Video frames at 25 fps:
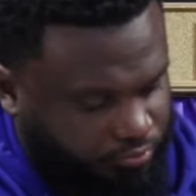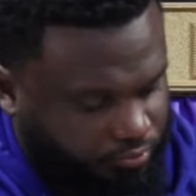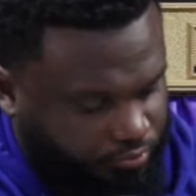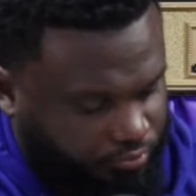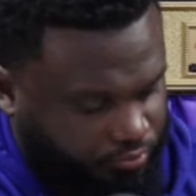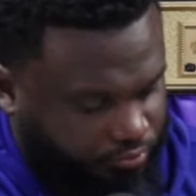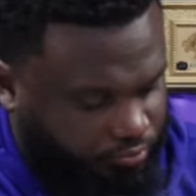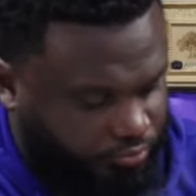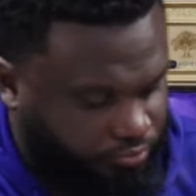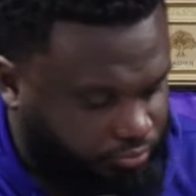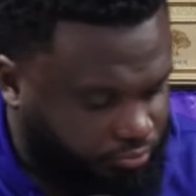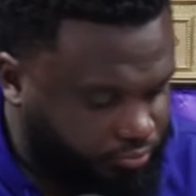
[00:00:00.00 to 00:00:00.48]

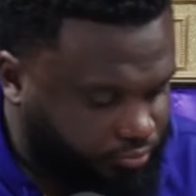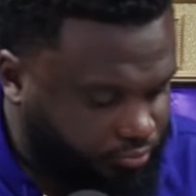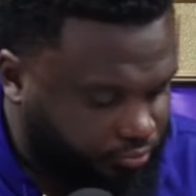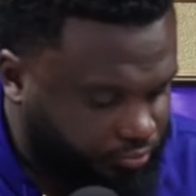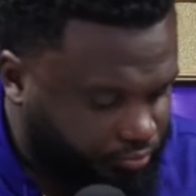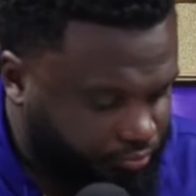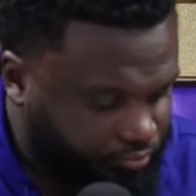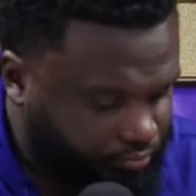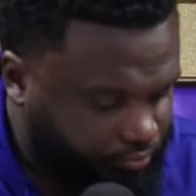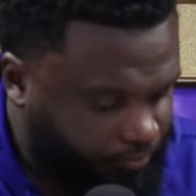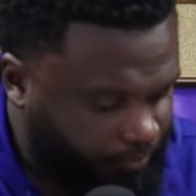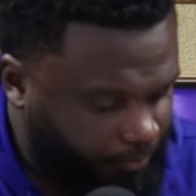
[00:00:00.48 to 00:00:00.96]
chapter
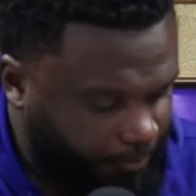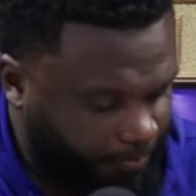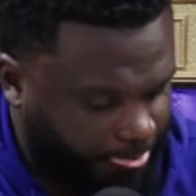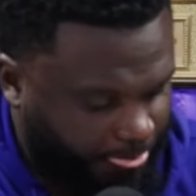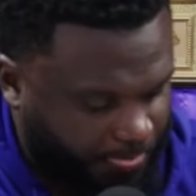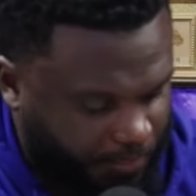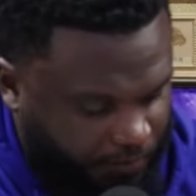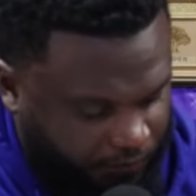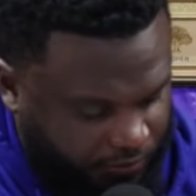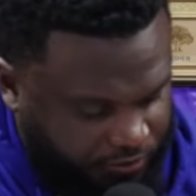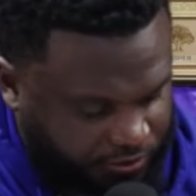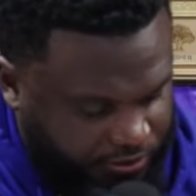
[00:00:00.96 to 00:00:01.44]
six,
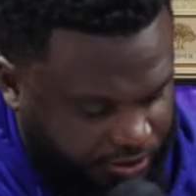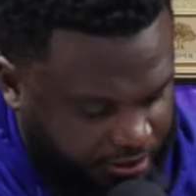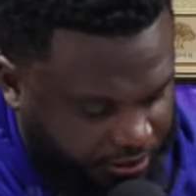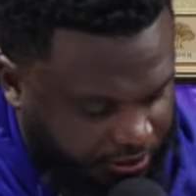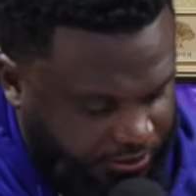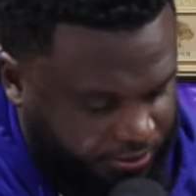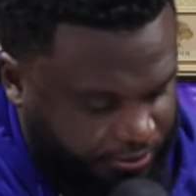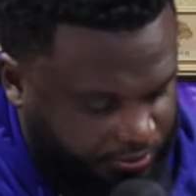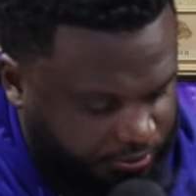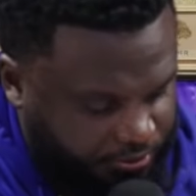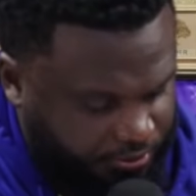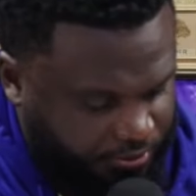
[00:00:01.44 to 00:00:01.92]
verse six,
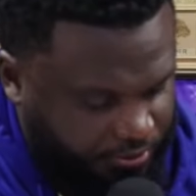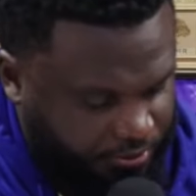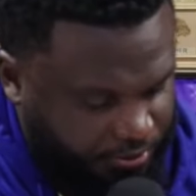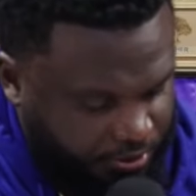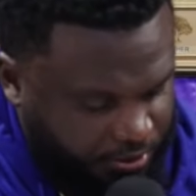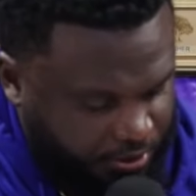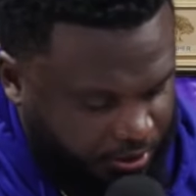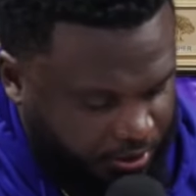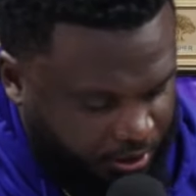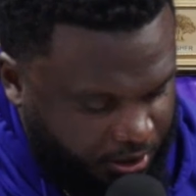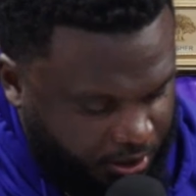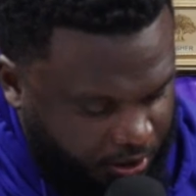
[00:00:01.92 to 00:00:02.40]
and verse
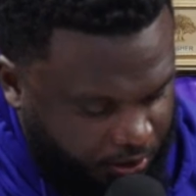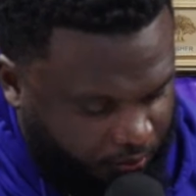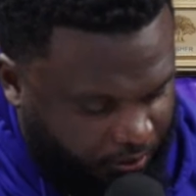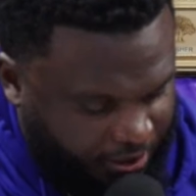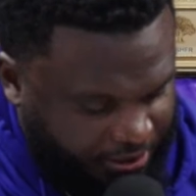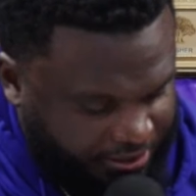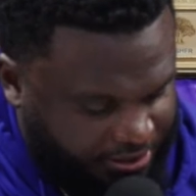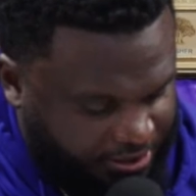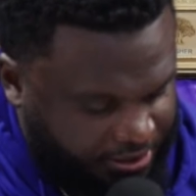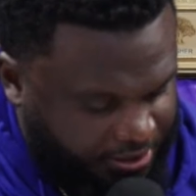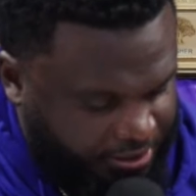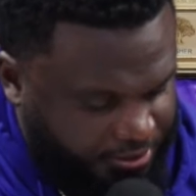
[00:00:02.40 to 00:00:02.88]
six. Watch
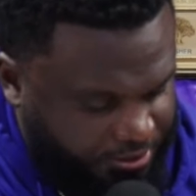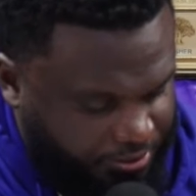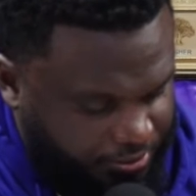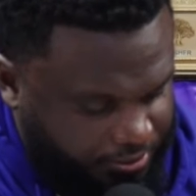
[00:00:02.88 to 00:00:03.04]
this.